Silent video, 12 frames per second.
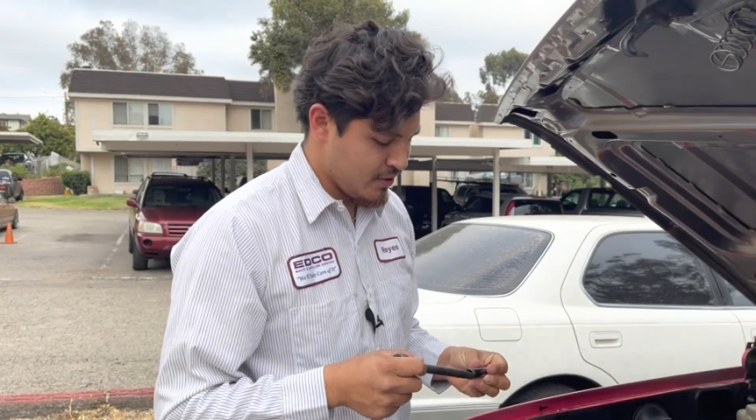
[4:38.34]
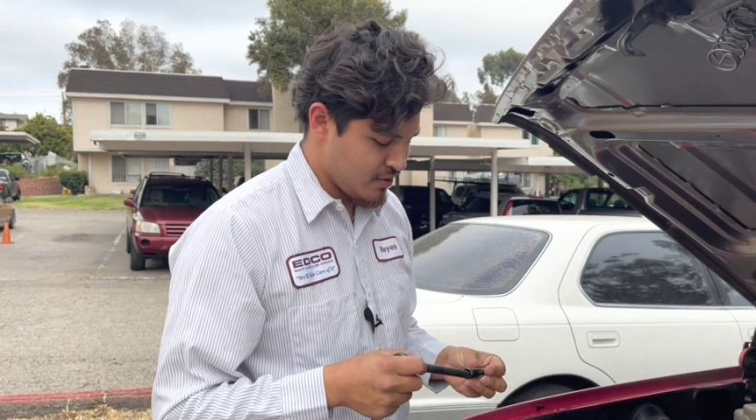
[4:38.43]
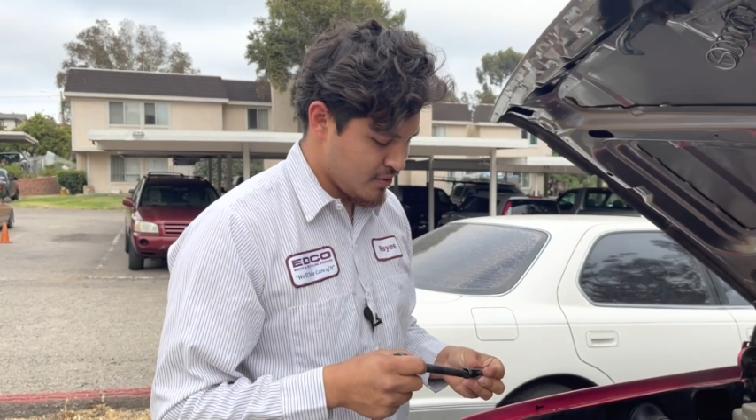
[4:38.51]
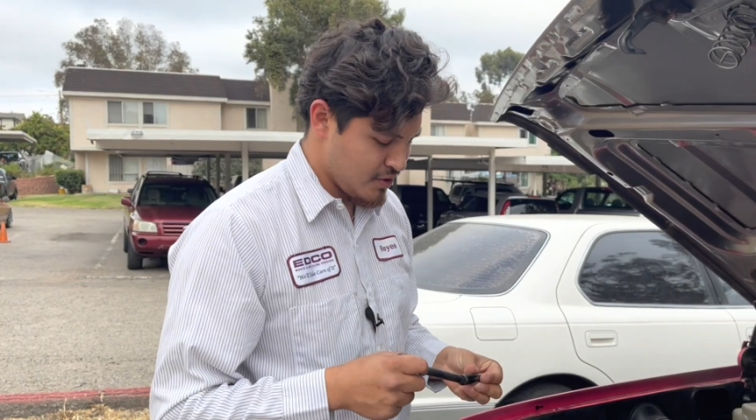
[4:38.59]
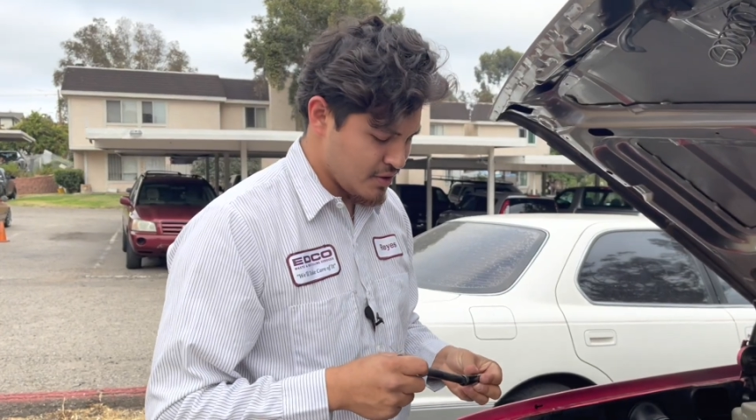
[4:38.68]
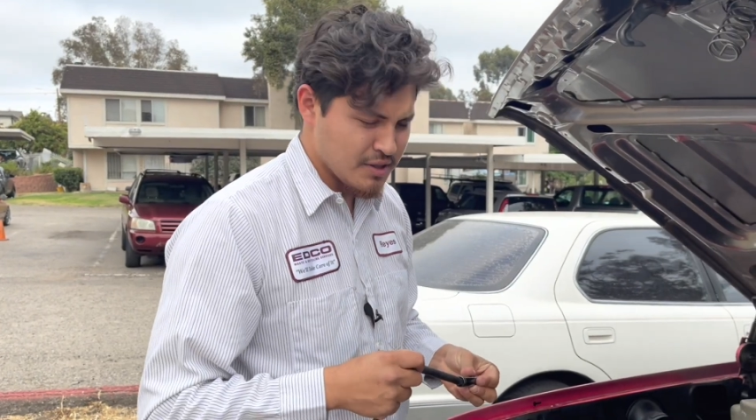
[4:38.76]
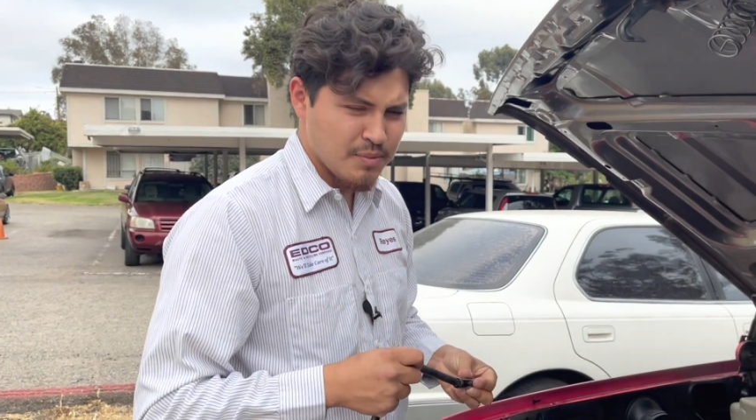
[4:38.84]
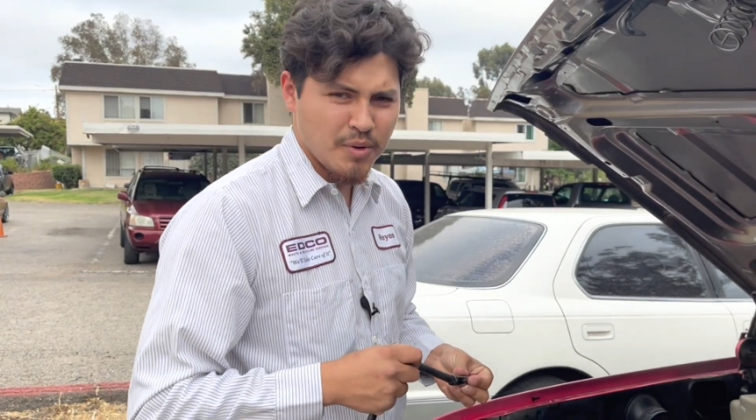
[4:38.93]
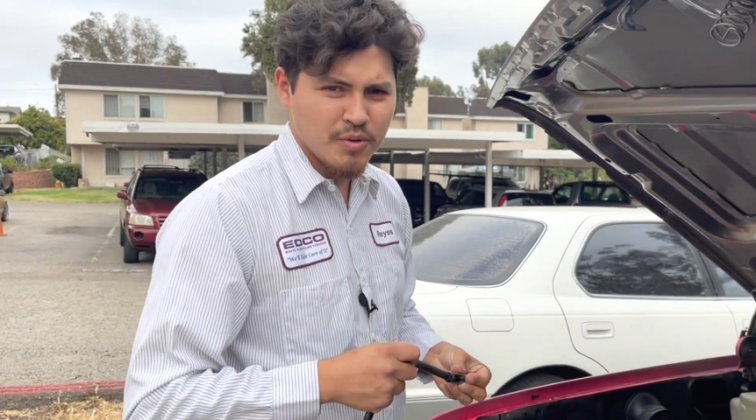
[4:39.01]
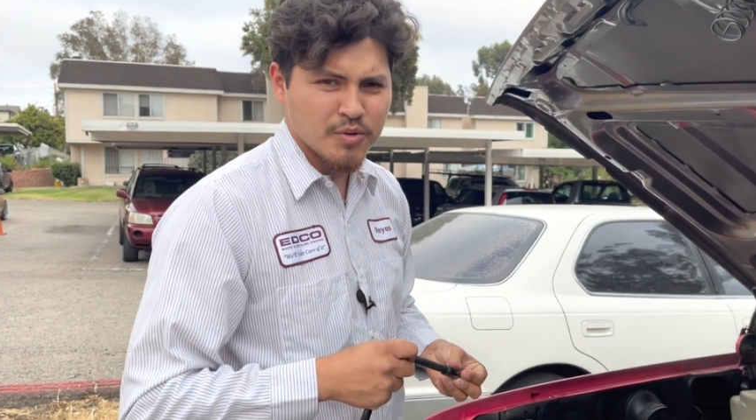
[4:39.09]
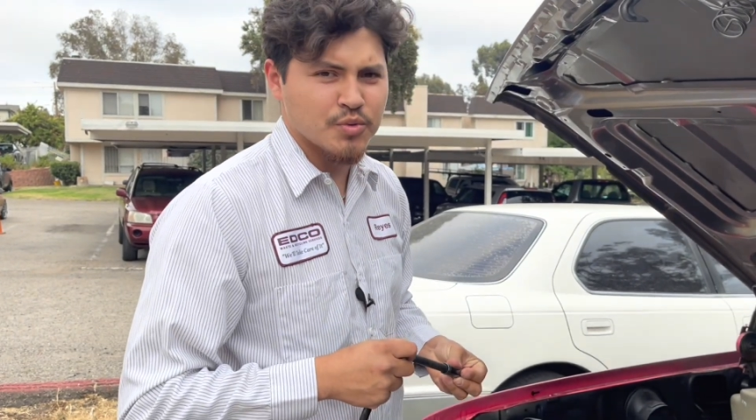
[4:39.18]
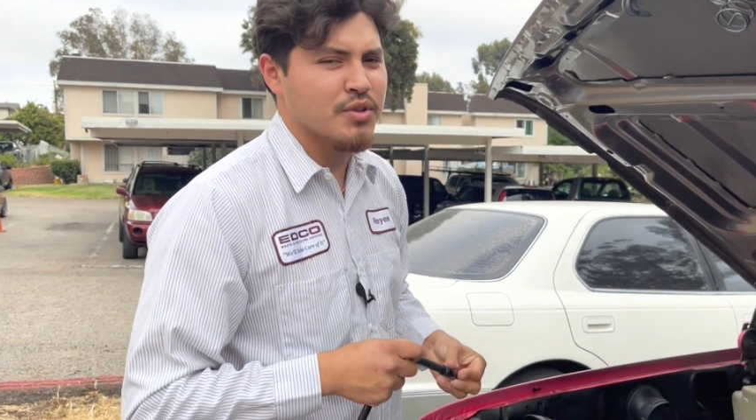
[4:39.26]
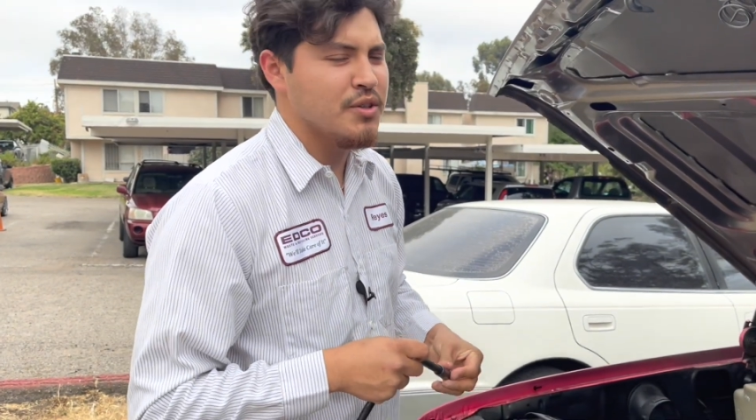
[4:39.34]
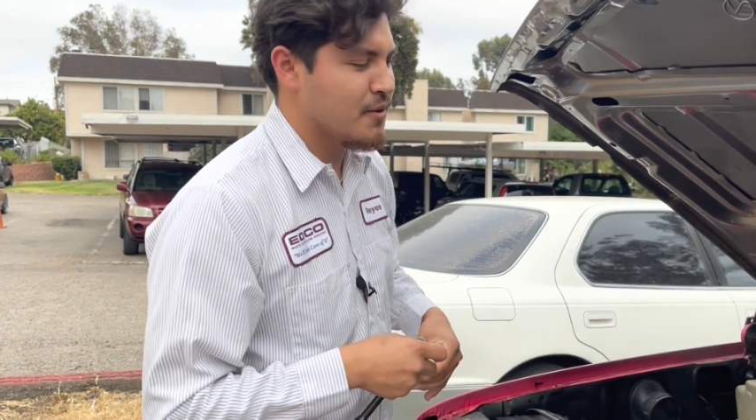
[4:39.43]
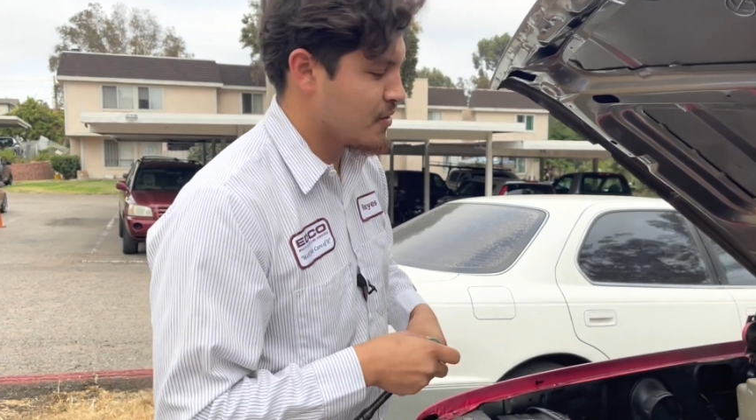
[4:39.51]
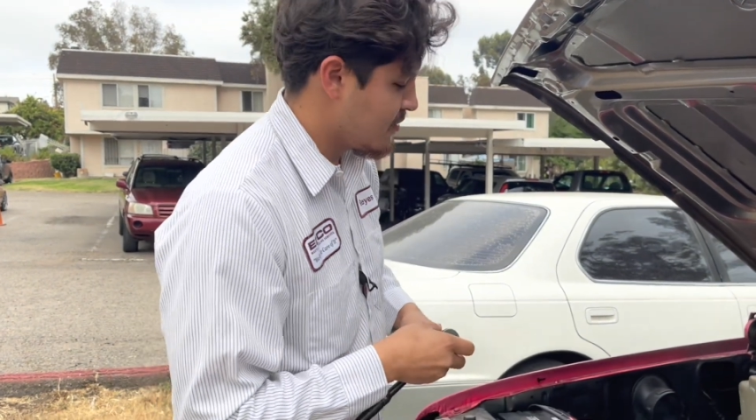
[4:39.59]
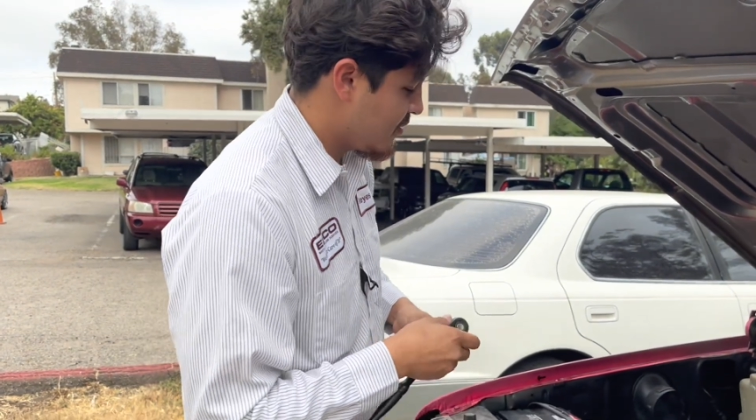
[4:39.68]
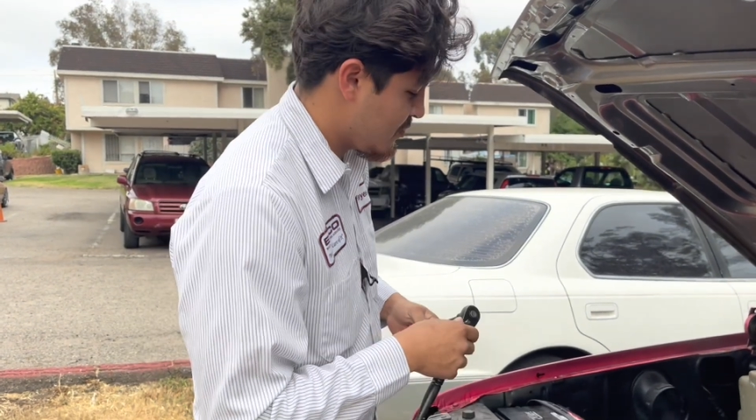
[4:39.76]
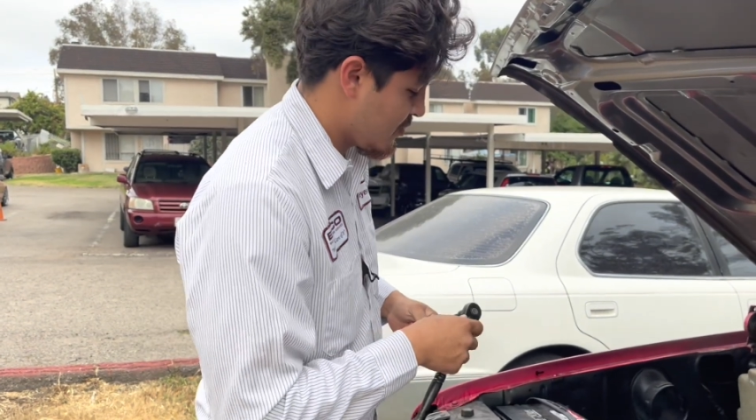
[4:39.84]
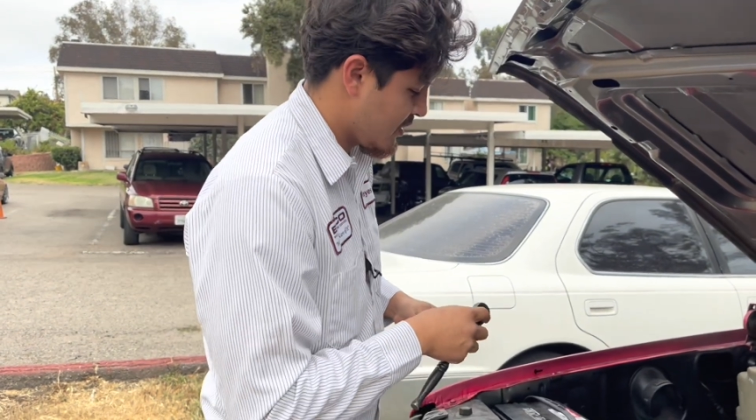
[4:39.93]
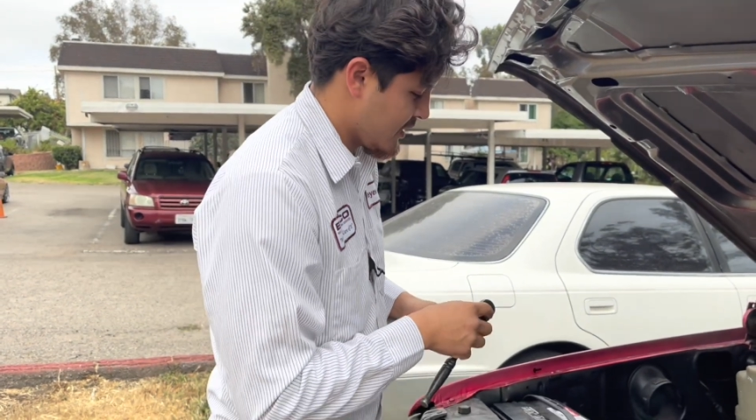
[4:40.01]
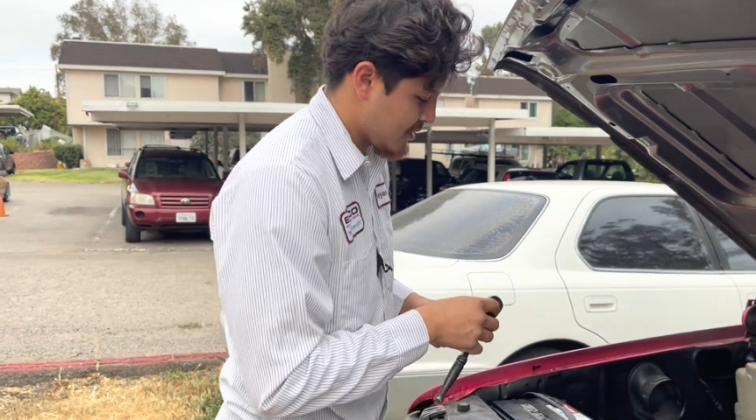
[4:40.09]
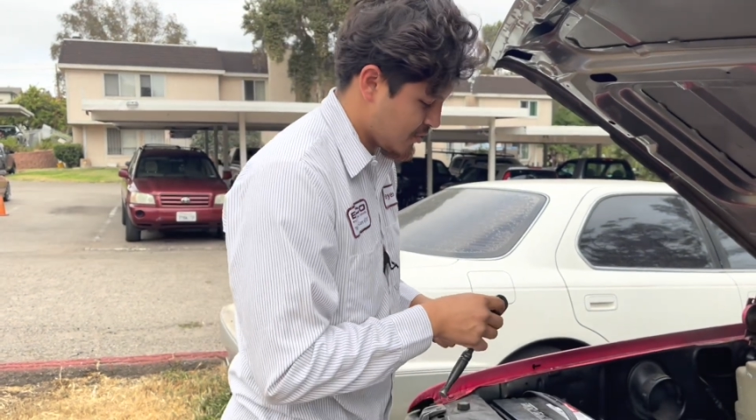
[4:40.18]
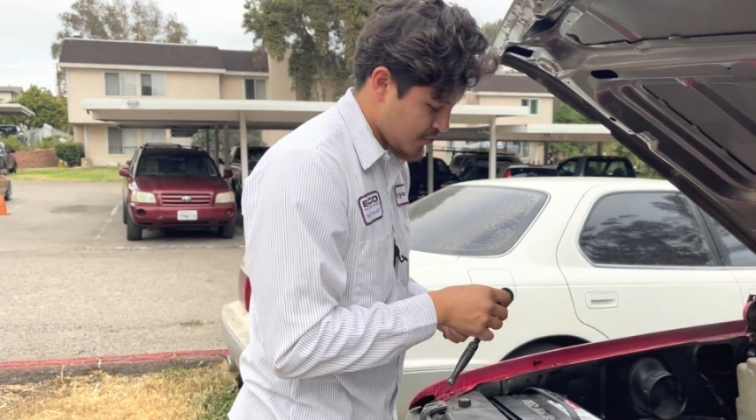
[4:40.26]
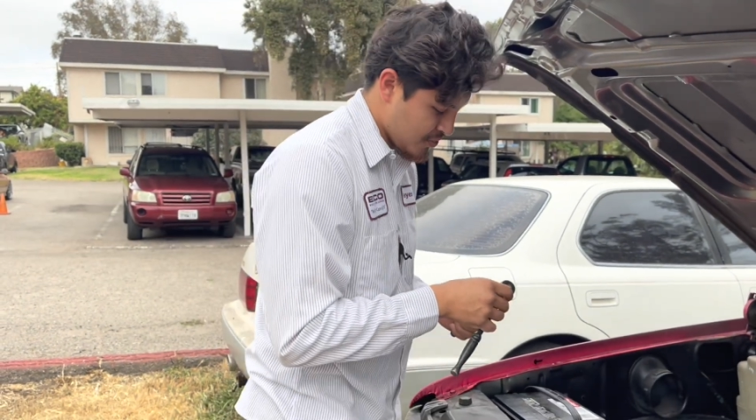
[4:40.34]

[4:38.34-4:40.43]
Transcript: on, just because I'm always really nervous with electrical